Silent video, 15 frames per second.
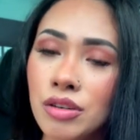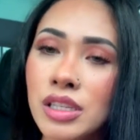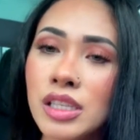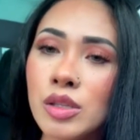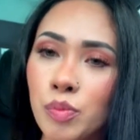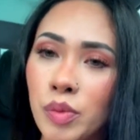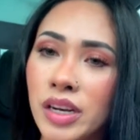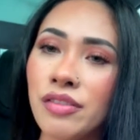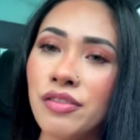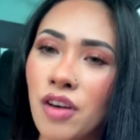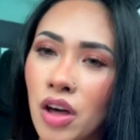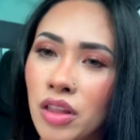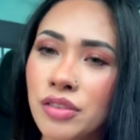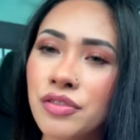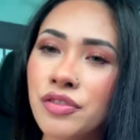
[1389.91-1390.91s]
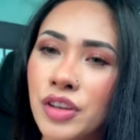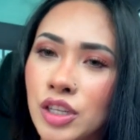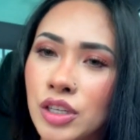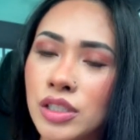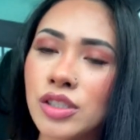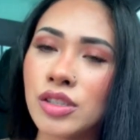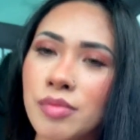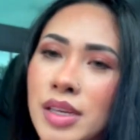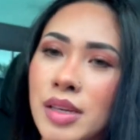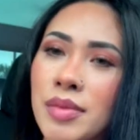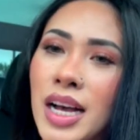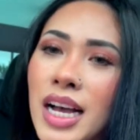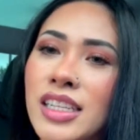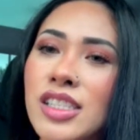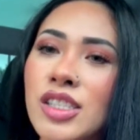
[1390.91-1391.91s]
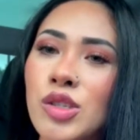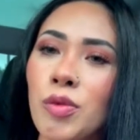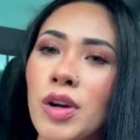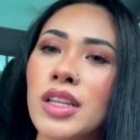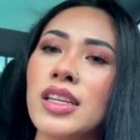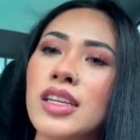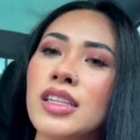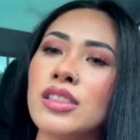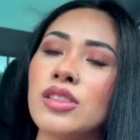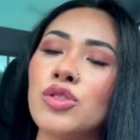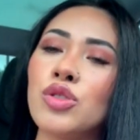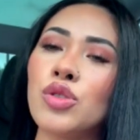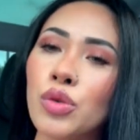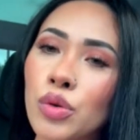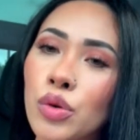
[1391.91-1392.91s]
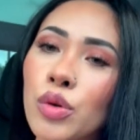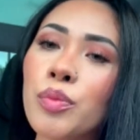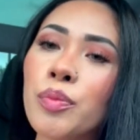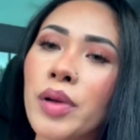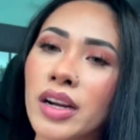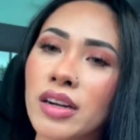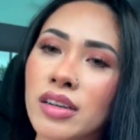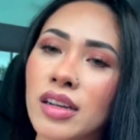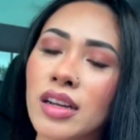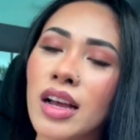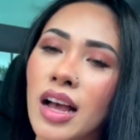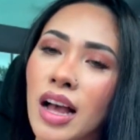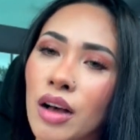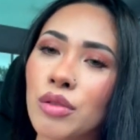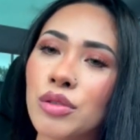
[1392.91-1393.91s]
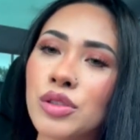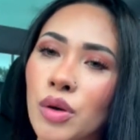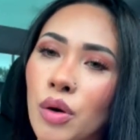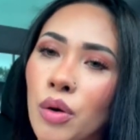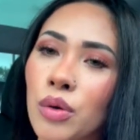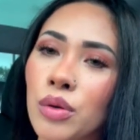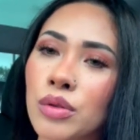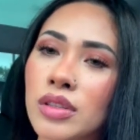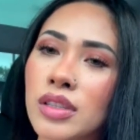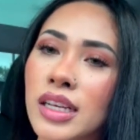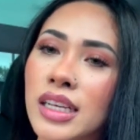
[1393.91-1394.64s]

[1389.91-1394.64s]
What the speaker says: he's been a father figure to me, but I just want like a two-parent household.